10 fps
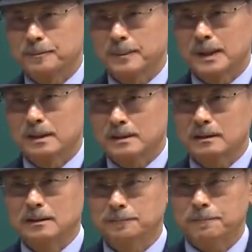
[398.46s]
Think
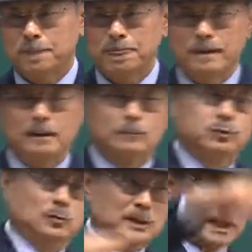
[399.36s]
about
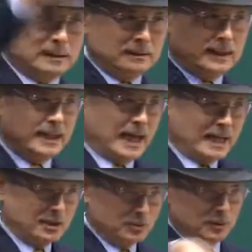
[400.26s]
what those rich
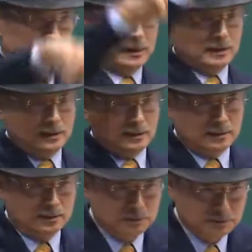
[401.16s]
folks possess
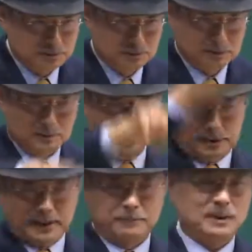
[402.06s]
today.
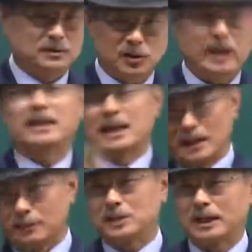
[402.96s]
Simply
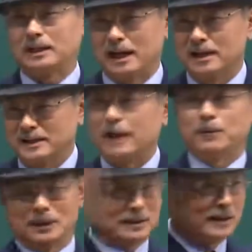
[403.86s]
speaking, will the
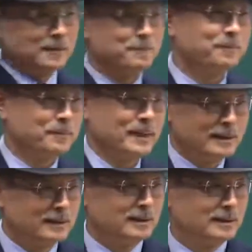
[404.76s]
wealth
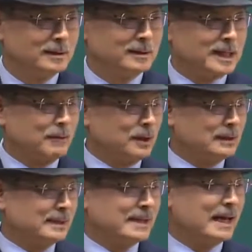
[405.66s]
come
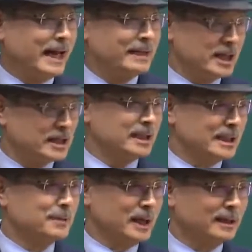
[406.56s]
down to the
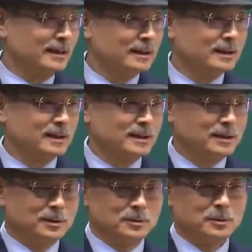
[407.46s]
poor
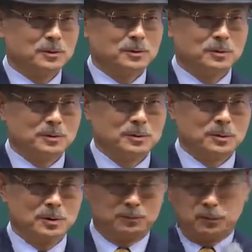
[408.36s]
if we